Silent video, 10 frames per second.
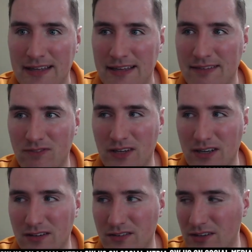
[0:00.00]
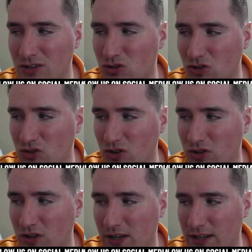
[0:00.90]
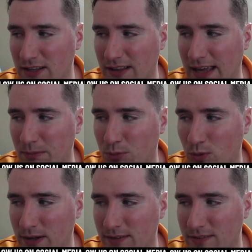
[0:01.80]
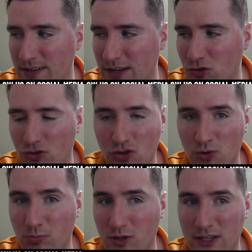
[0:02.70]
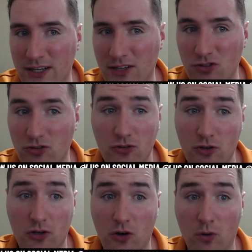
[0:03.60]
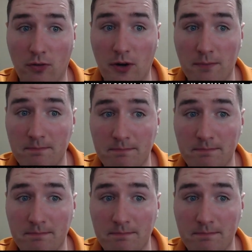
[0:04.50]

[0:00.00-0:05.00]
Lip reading: I mean, it just looked like at that point in Stage 2, Blaney just took over.